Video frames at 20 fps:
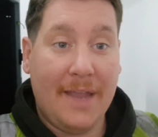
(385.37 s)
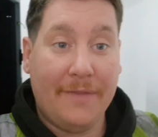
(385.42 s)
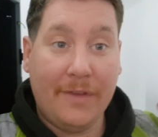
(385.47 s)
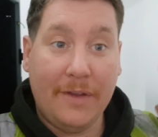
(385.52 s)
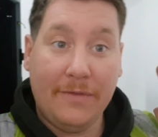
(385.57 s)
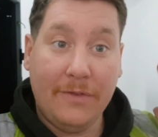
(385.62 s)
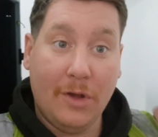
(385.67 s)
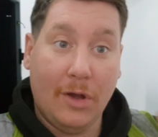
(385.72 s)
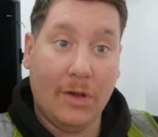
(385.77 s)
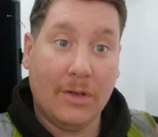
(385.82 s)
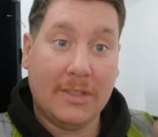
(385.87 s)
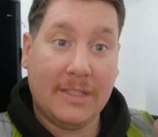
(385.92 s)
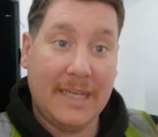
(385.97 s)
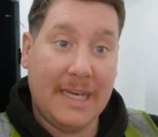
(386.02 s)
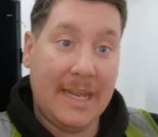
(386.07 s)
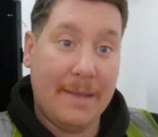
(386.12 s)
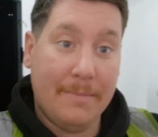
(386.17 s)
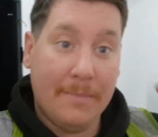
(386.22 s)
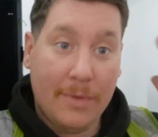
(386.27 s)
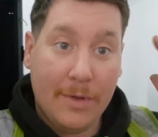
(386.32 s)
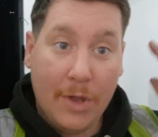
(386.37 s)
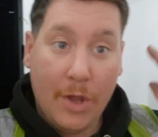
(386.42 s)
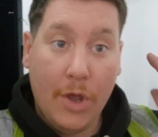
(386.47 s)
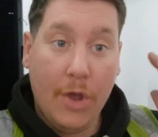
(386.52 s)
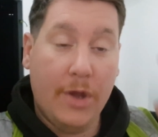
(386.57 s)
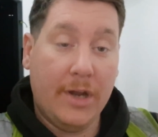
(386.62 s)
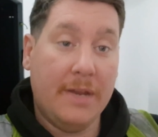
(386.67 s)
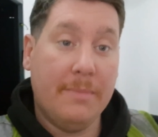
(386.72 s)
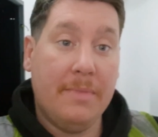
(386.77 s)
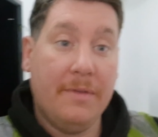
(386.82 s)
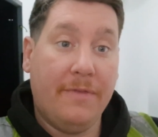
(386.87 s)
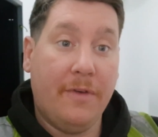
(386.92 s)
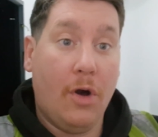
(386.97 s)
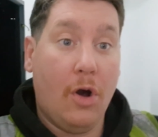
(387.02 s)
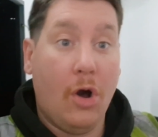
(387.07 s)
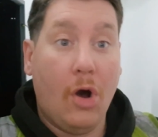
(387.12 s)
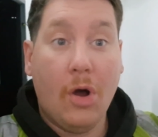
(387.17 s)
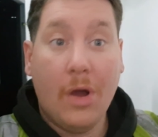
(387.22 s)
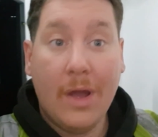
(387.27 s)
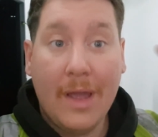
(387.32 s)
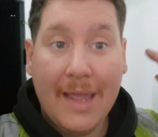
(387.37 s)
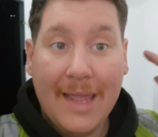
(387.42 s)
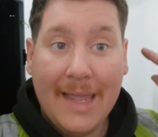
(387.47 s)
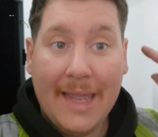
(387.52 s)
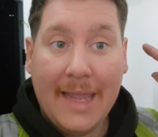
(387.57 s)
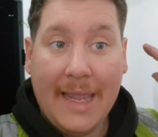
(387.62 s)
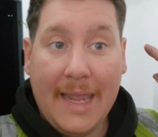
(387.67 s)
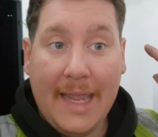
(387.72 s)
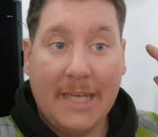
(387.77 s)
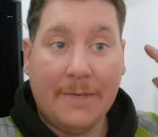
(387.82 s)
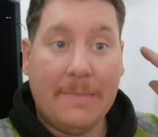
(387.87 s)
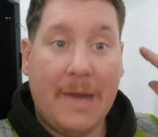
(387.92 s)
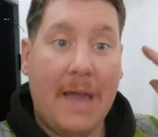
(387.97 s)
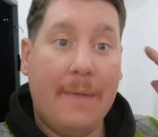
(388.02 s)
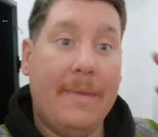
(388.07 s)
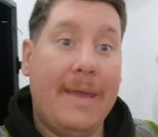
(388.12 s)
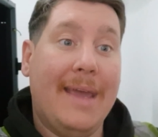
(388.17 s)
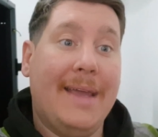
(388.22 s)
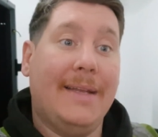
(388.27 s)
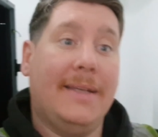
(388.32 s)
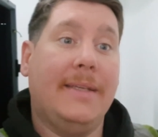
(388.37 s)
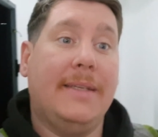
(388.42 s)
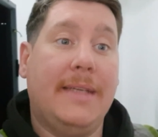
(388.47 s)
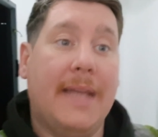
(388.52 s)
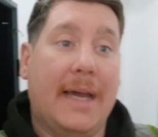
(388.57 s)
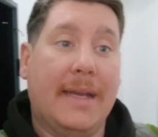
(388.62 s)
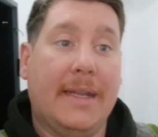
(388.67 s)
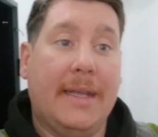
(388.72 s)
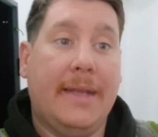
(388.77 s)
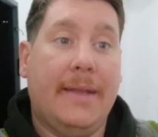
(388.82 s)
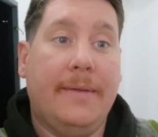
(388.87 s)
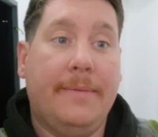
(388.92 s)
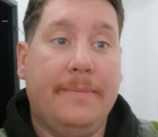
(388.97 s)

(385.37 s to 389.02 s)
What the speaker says: If you've not seen him, heard him before, here's my mate, Danny.